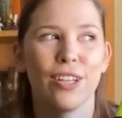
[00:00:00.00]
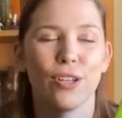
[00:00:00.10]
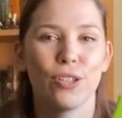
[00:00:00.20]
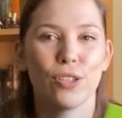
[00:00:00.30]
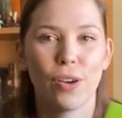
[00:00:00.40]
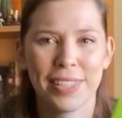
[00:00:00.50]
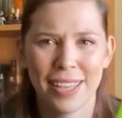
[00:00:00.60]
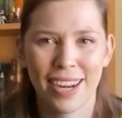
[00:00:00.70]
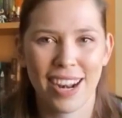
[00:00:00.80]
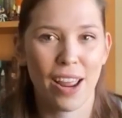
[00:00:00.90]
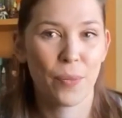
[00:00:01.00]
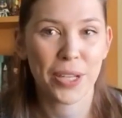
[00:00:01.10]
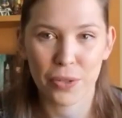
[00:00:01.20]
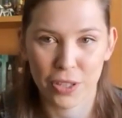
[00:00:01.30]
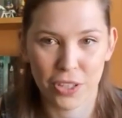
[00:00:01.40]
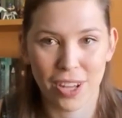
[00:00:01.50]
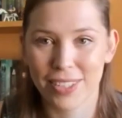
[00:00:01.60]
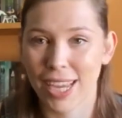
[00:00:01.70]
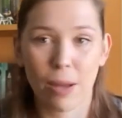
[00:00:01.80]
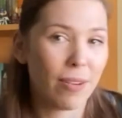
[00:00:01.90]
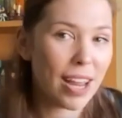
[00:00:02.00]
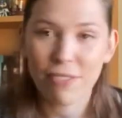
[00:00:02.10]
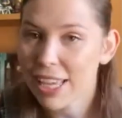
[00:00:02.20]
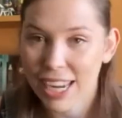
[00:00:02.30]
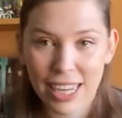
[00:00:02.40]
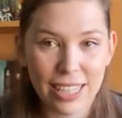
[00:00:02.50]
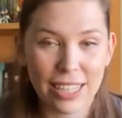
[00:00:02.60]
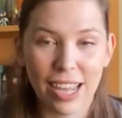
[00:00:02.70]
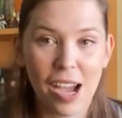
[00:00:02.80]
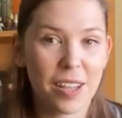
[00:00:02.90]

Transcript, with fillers: got so excited and I went to audition. I was like, I'll never get in.